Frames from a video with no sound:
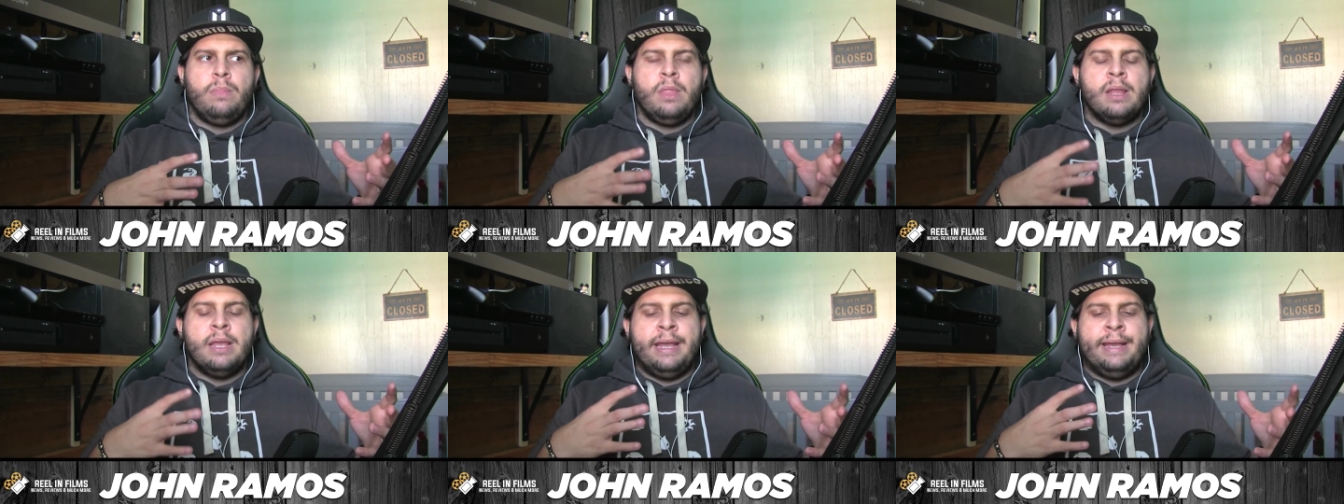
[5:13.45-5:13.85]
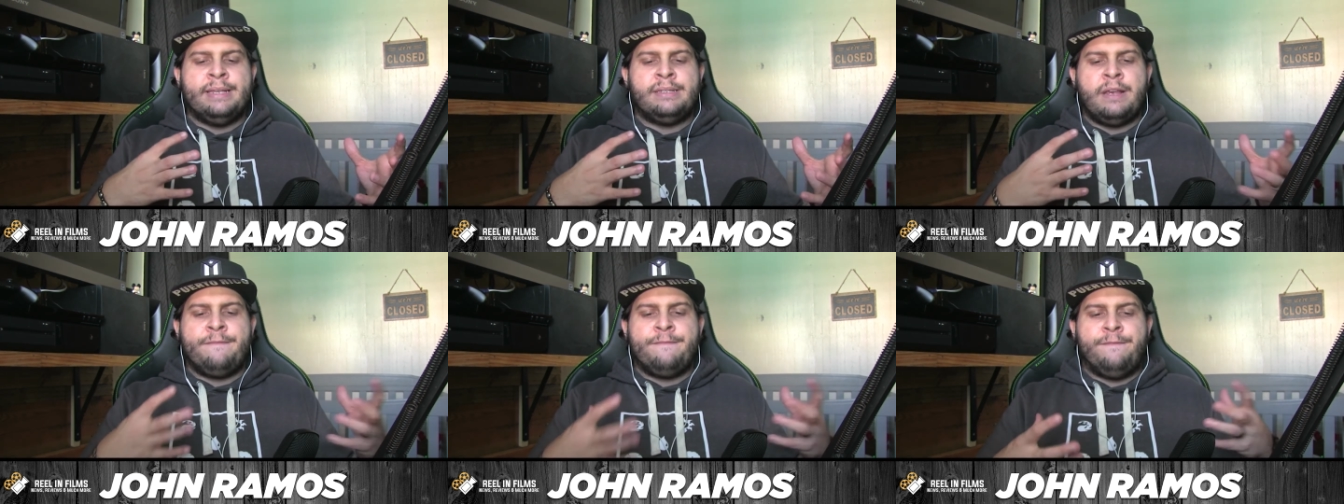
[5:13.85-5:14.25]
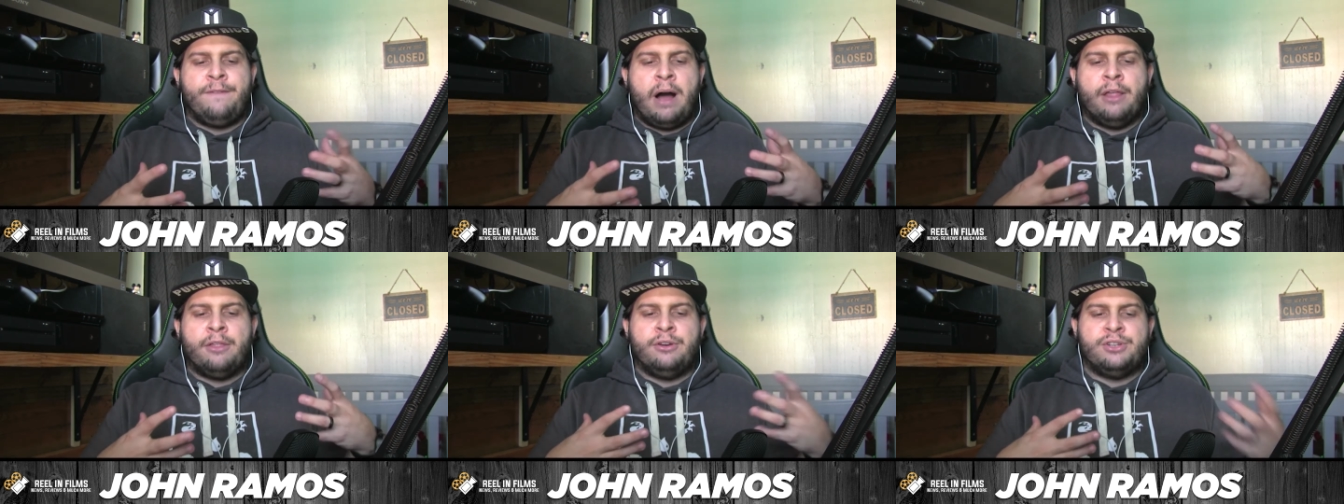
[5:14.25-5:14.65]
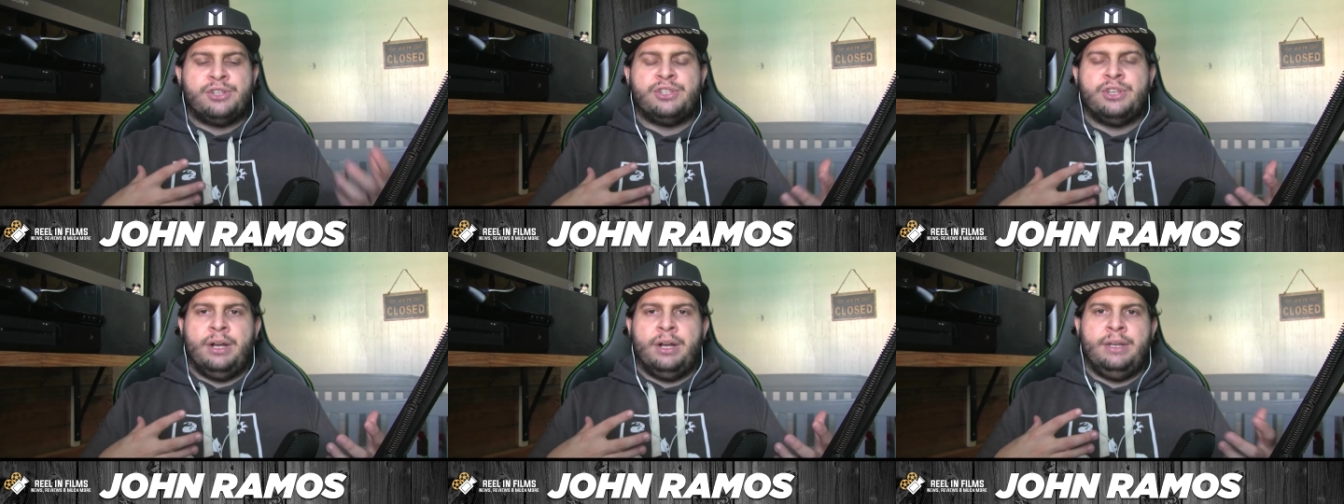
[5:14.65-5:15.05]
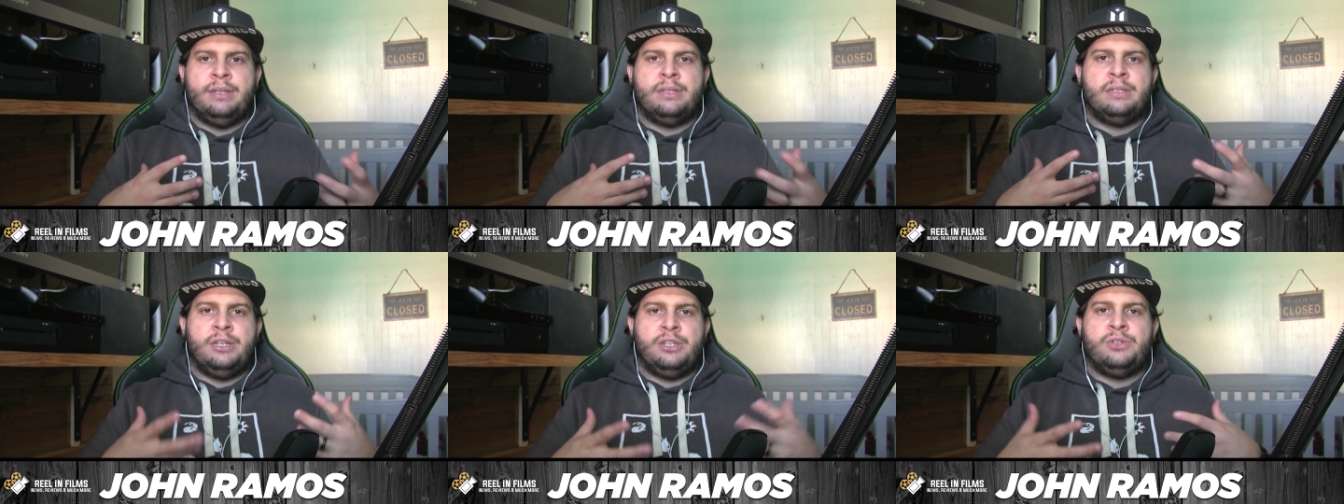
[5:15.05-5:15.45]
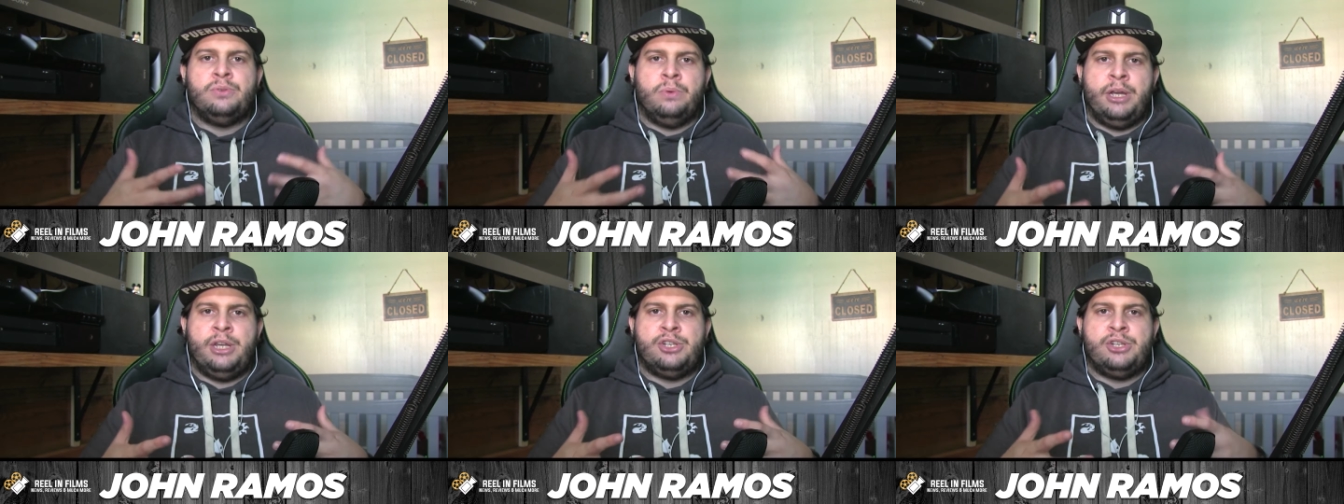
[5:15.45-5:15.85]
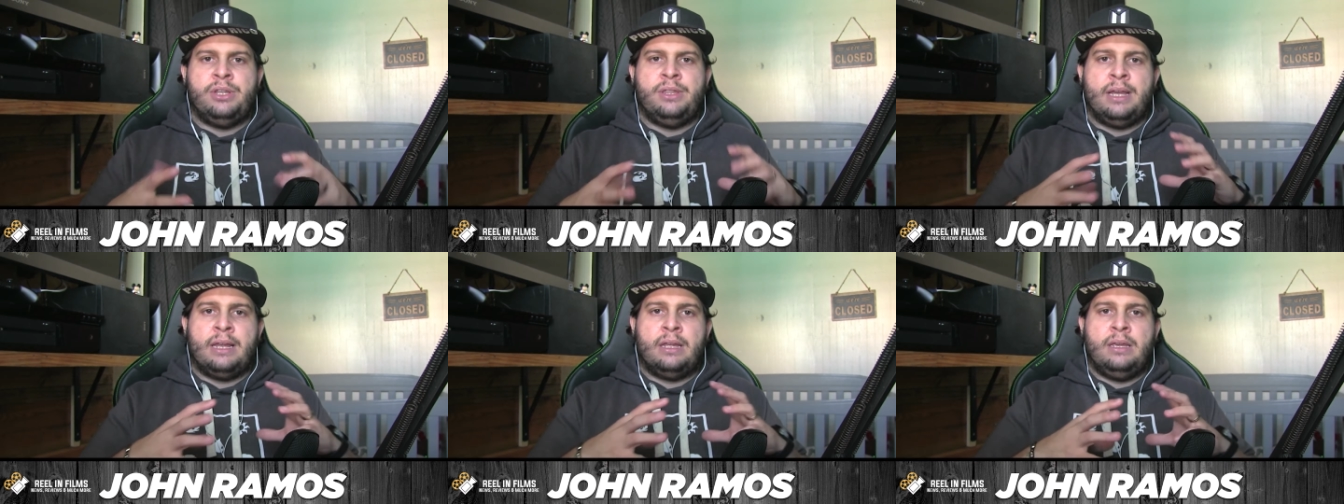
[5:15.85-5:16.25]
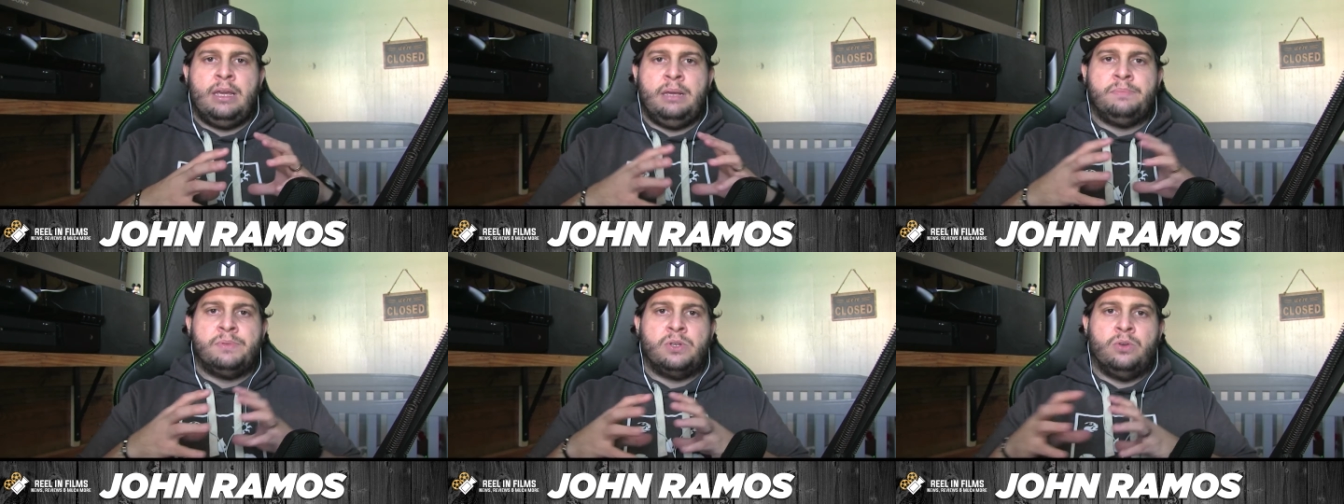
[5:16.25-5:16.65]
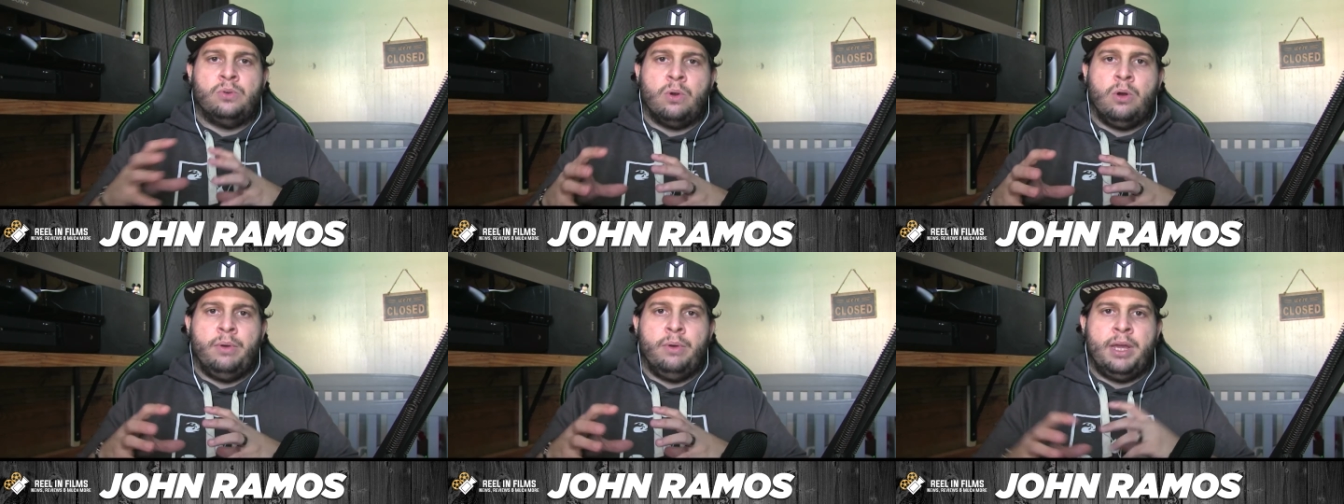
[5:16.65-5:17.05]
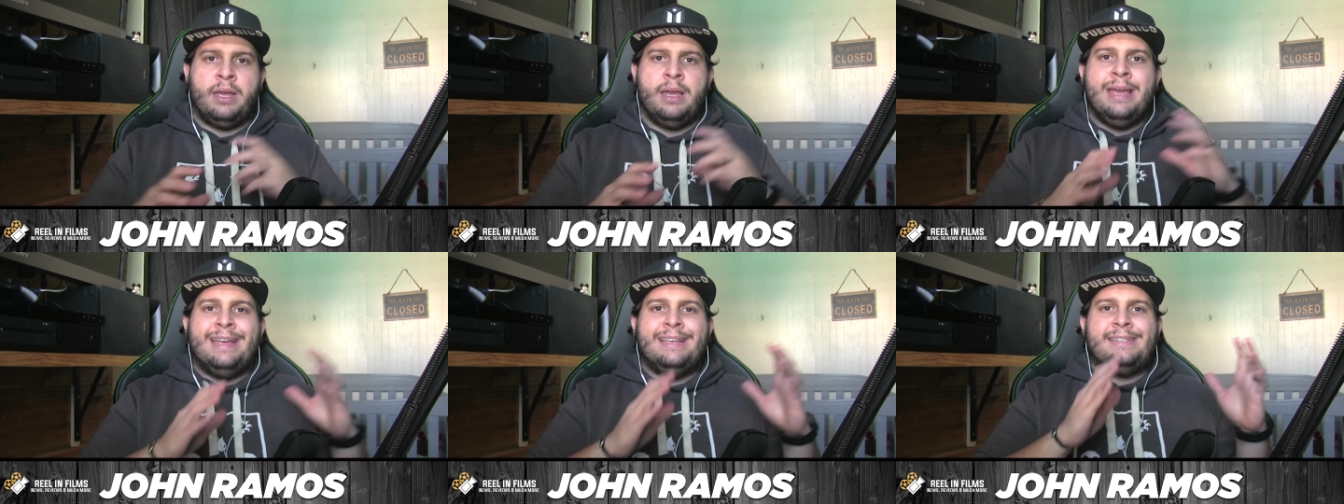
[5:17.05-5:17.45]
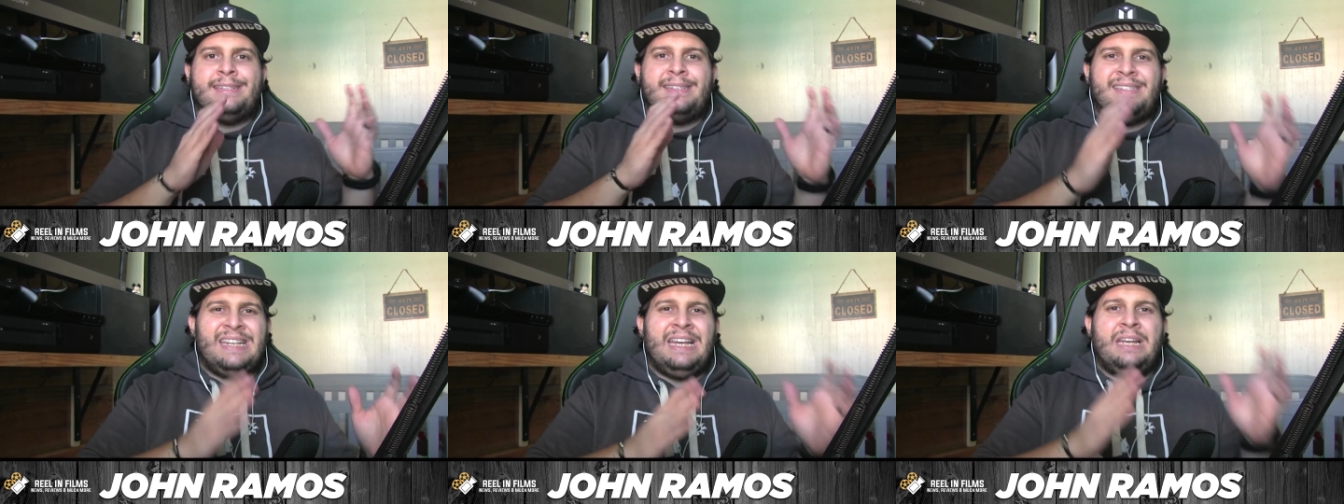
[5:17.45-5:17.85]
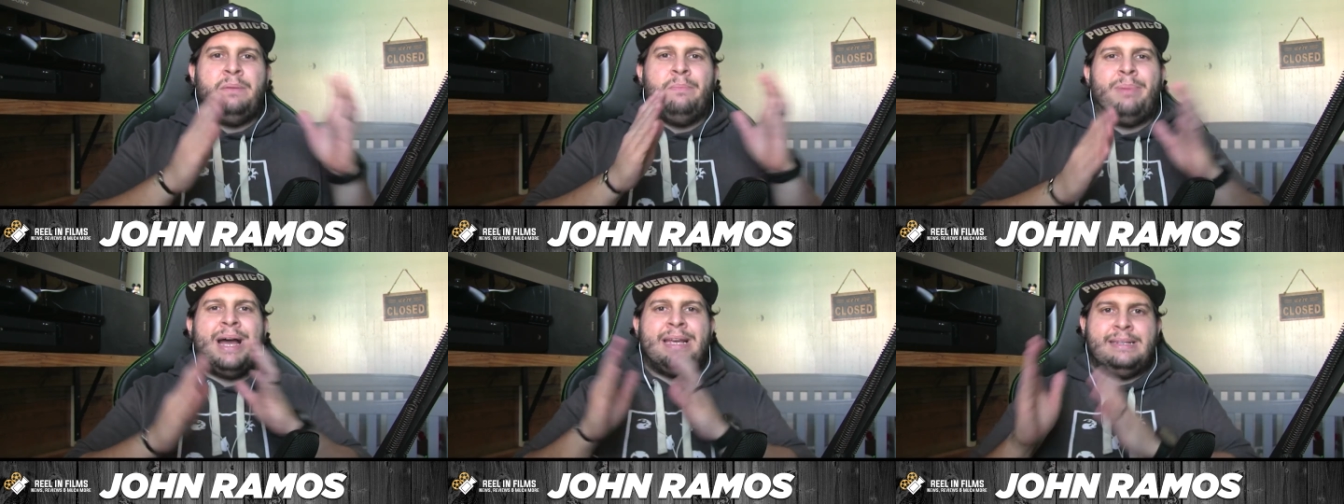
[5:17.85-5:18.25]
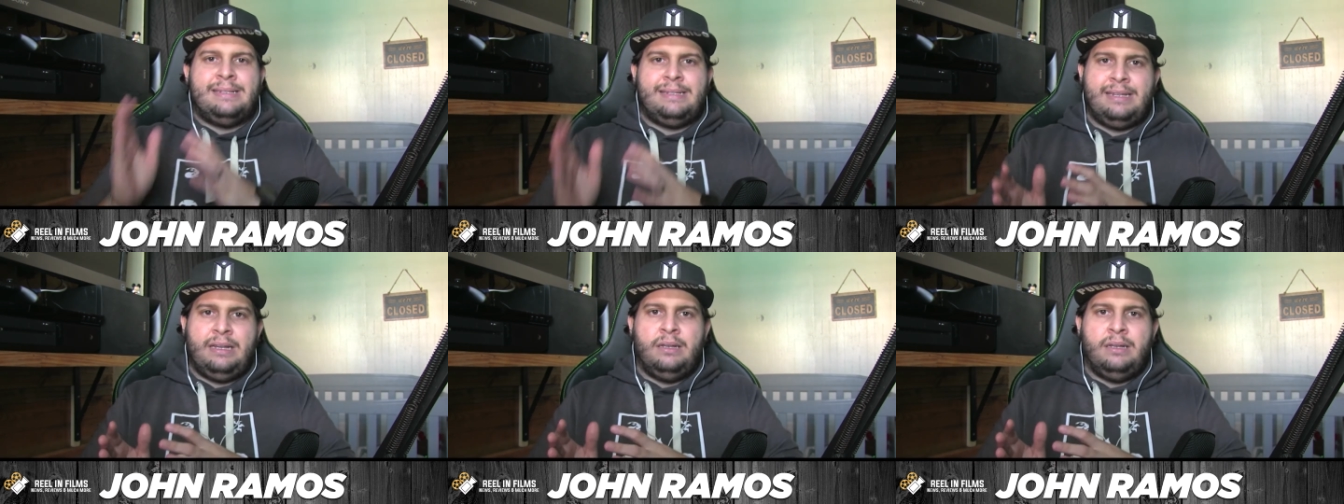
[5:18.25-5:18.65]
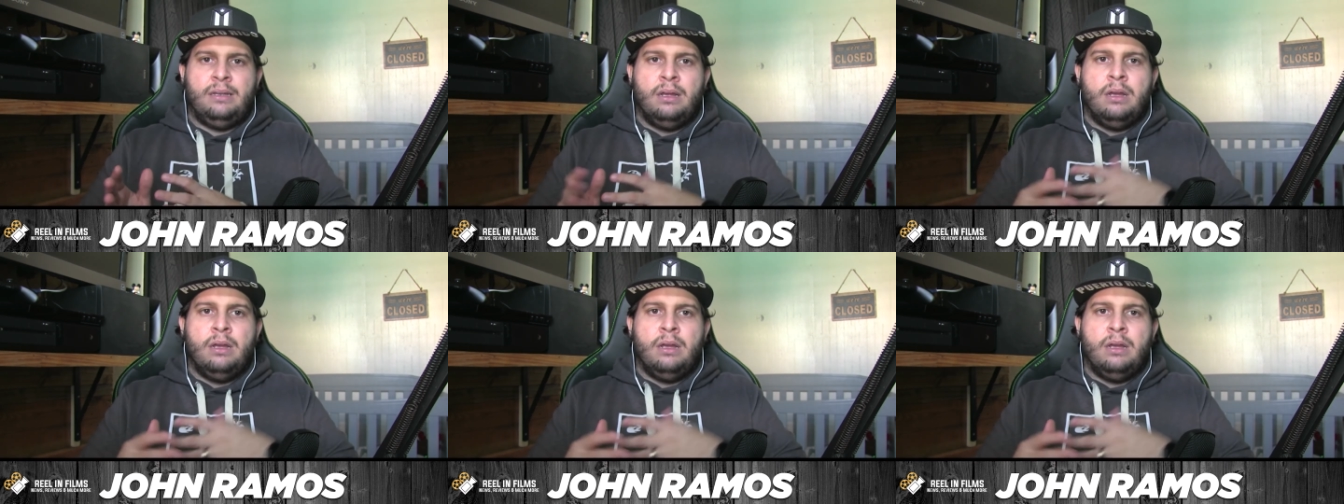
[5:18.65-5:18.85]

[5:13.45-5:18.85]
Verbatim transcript: It's a father-son situation that keeps growing scene by scene.